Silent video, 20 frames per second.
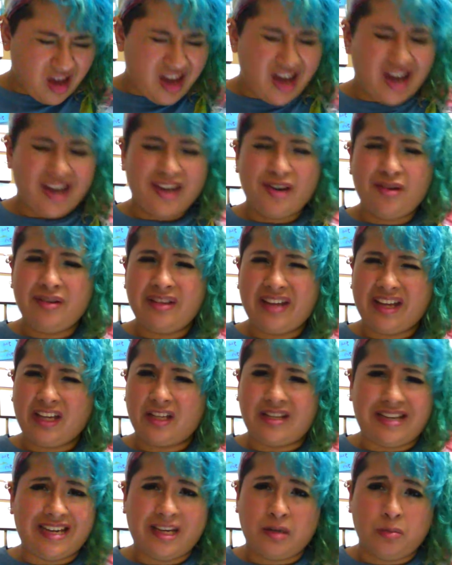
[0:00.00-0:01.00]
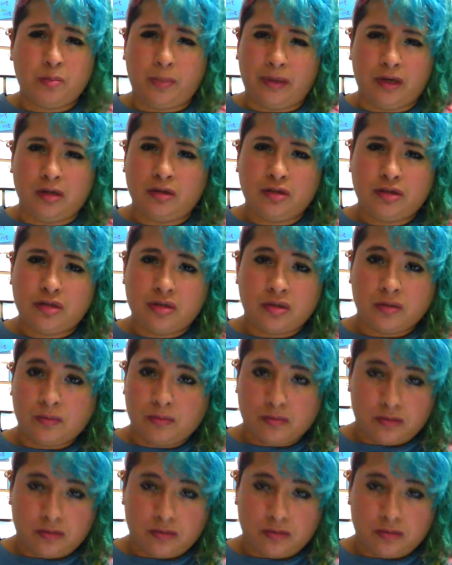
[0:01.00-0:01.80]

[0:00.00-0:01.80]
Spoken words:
I don't like taking pills.